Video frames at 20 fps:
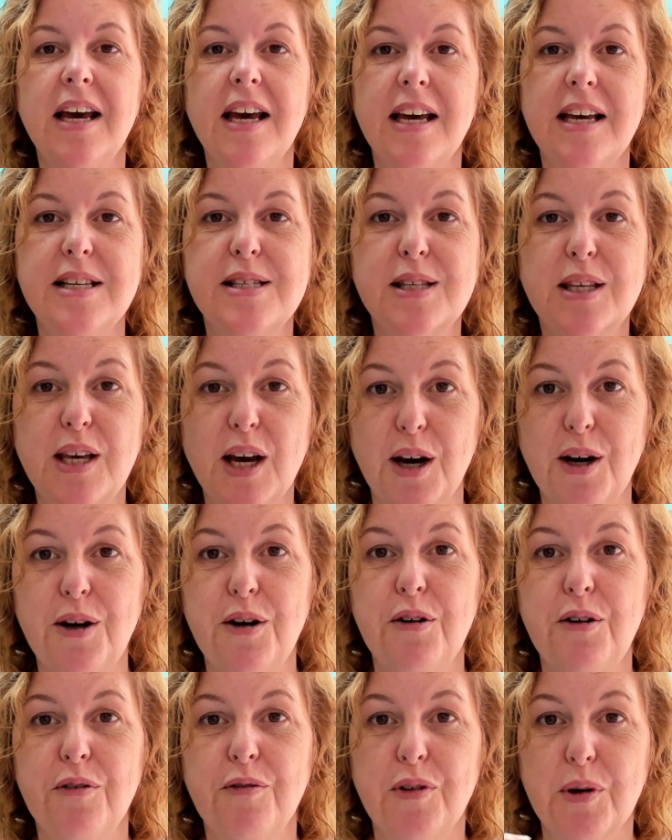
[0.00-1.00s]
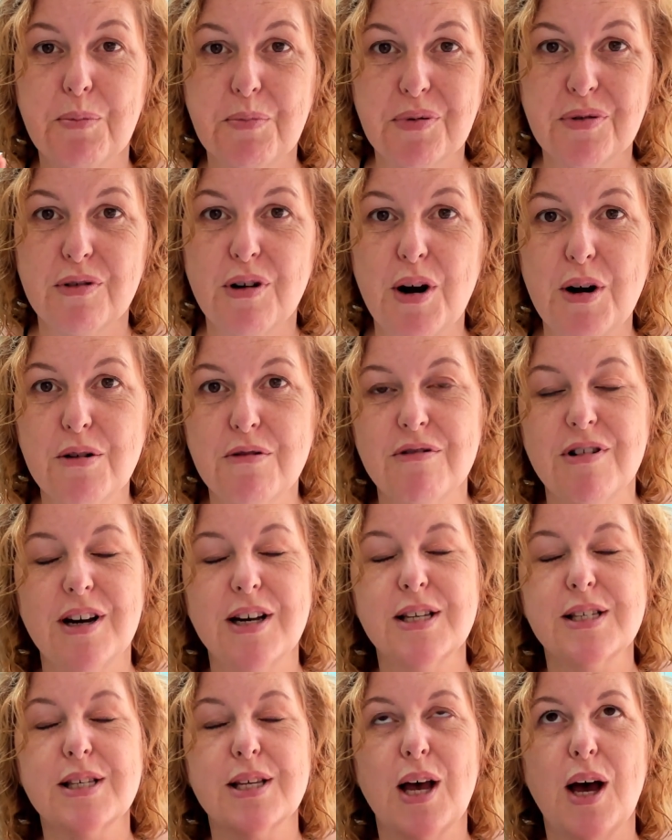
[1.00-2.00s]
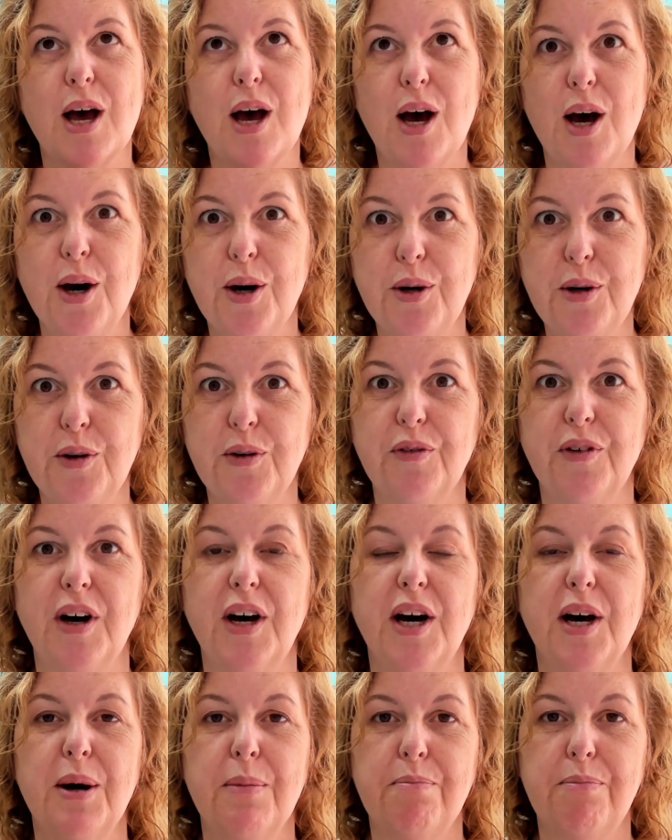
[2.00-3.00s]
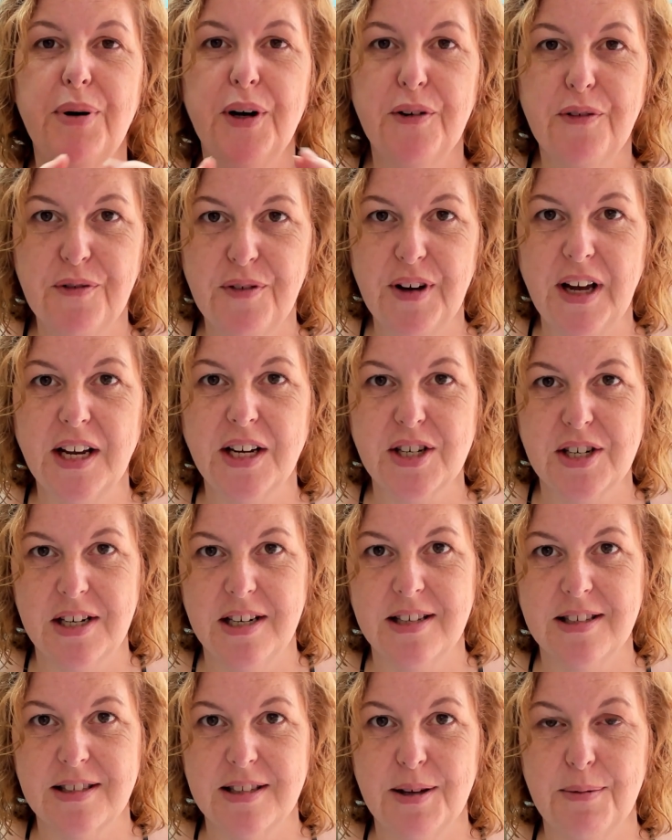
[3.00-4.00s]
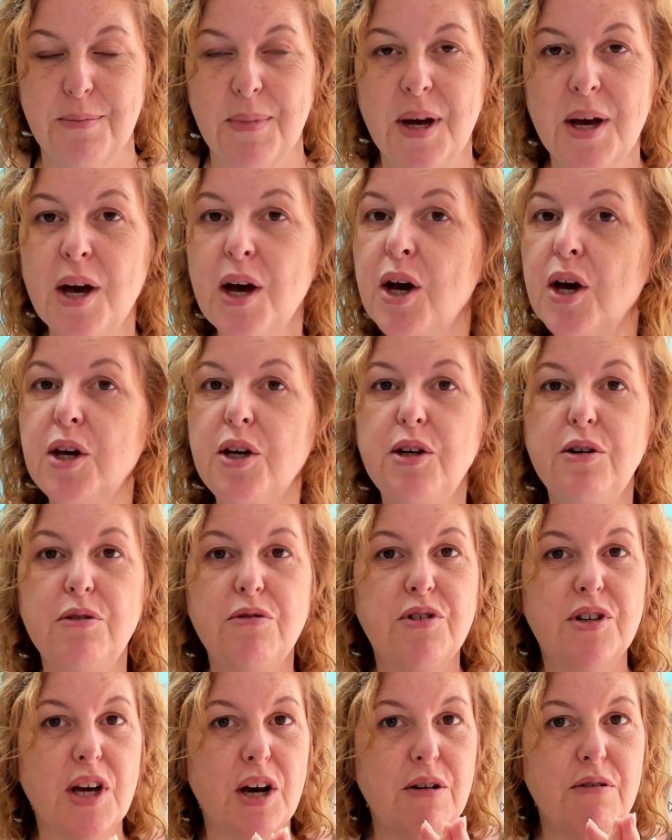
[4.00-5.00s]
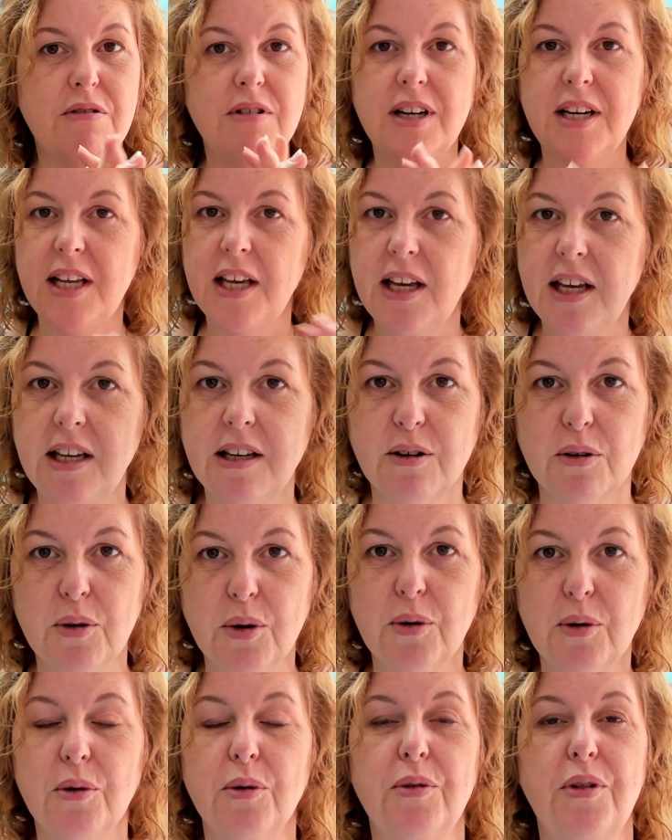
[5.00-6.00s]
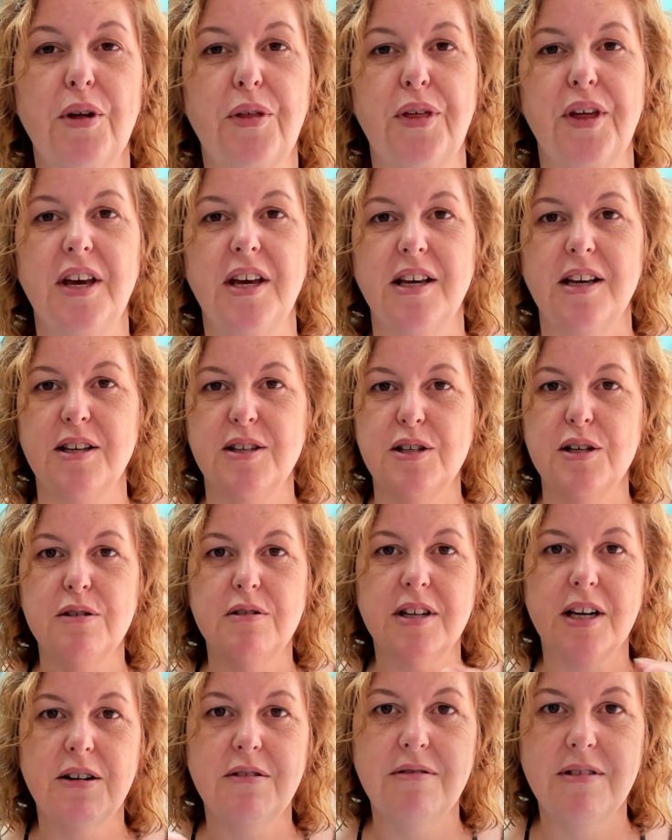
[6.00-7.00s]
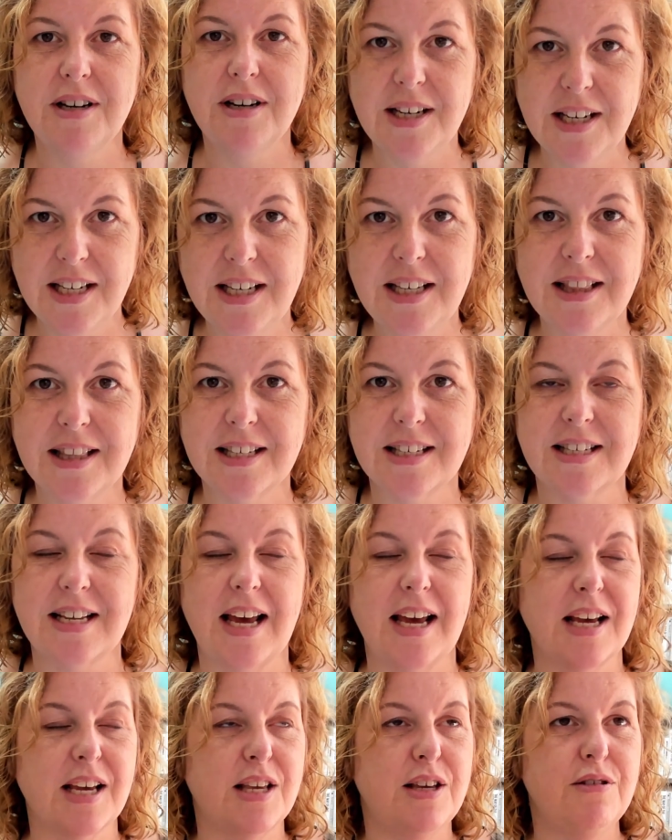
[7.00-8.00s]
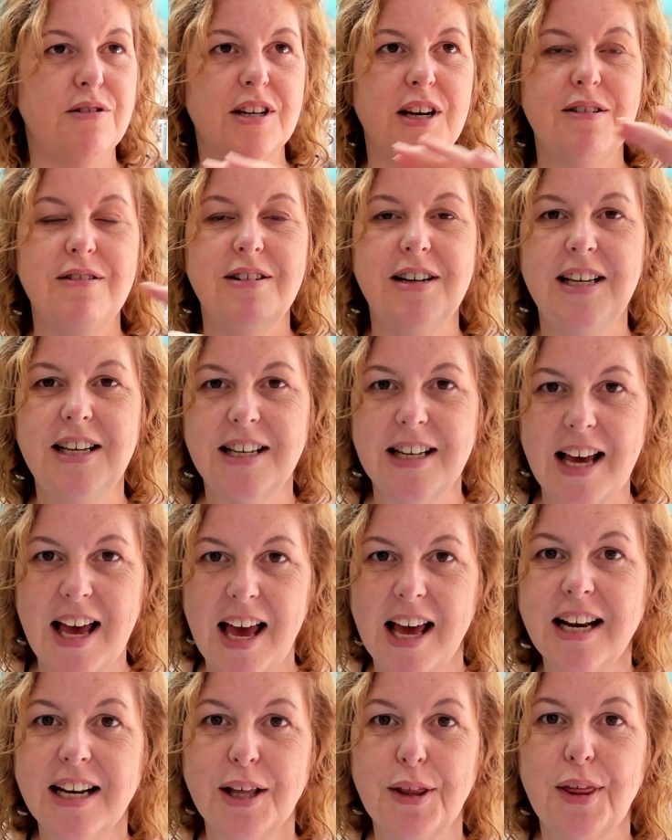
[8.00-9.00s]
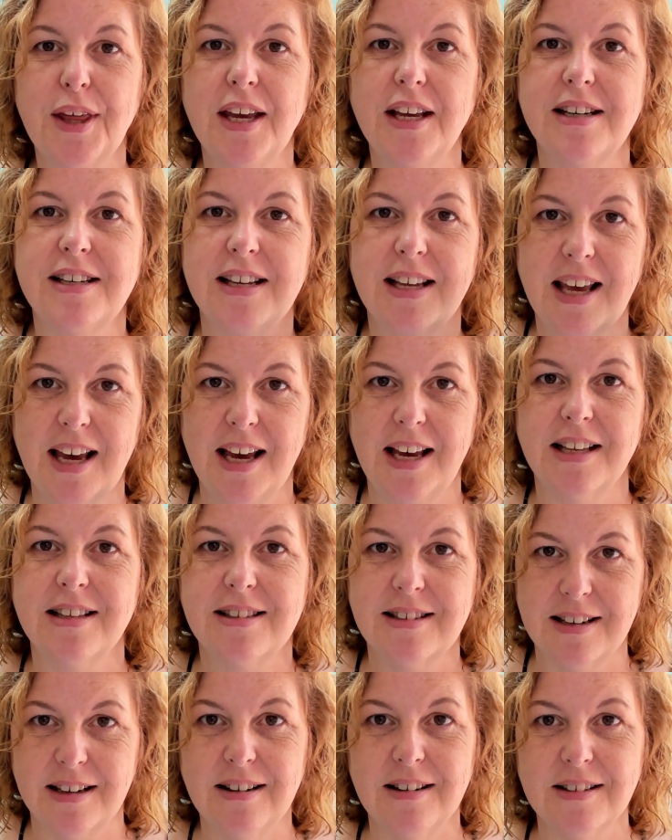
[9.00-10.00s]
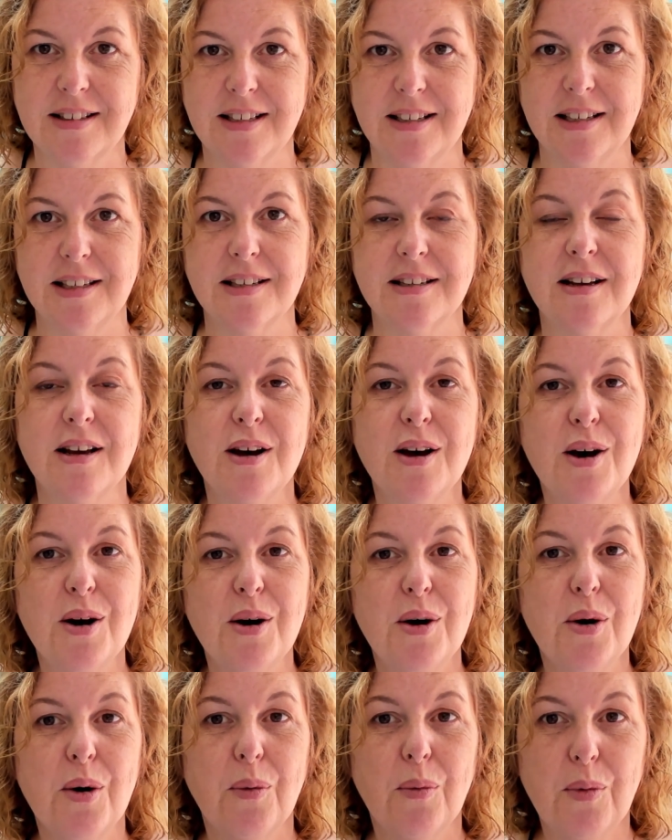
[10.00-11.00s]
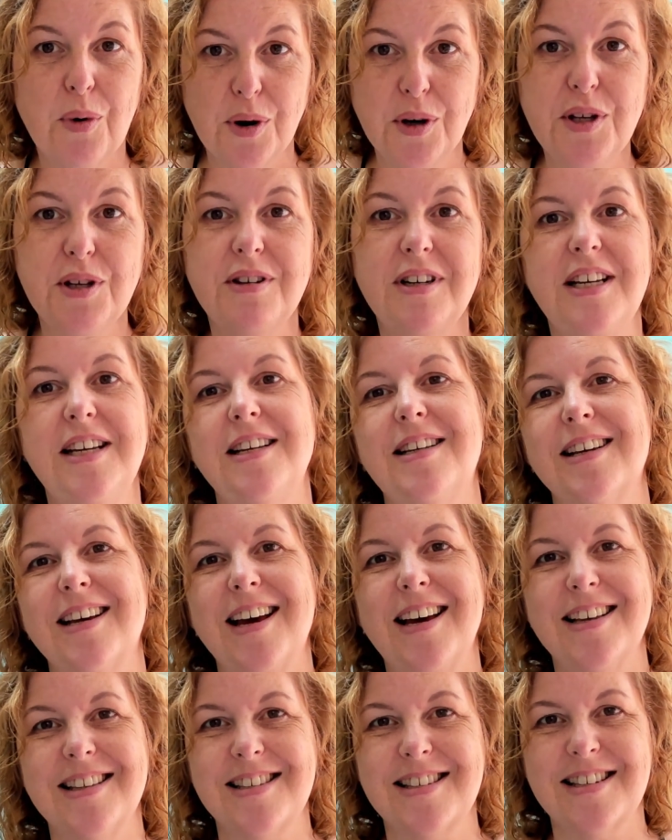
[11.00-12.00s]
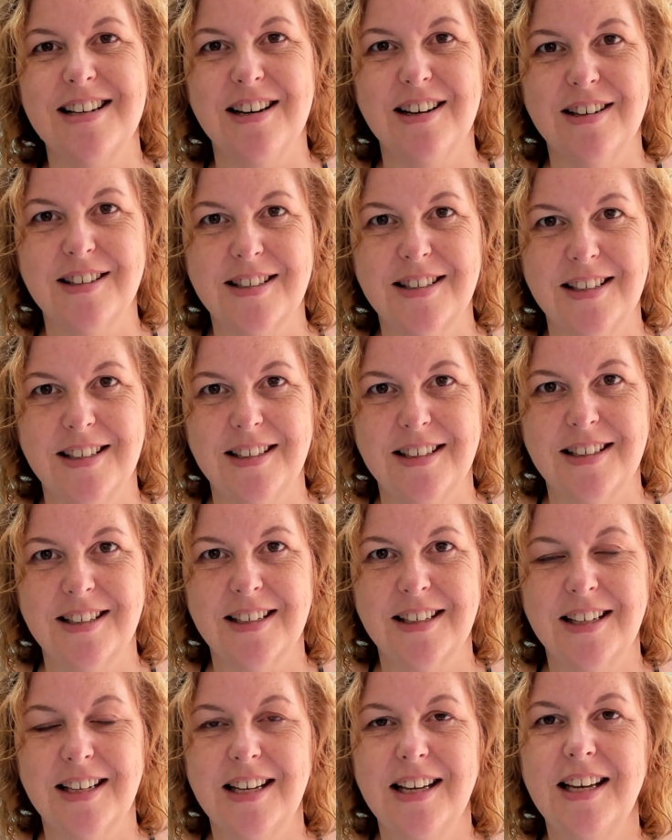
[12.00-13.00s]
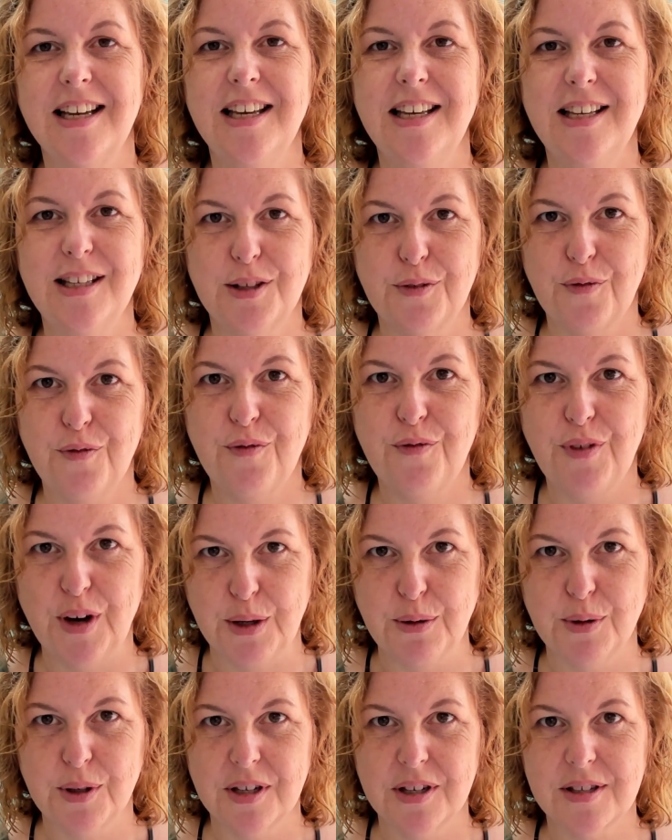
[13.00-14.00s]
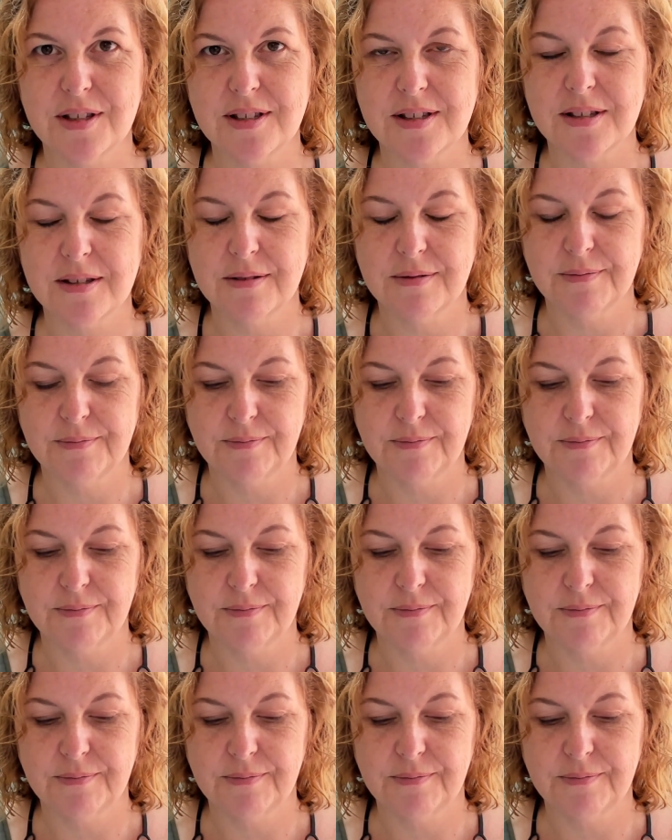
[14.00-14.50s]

is go for progress over perfectionism. You don't need all the things. You don't need the tech. You don't need anything to get started. What you need to get started is focus.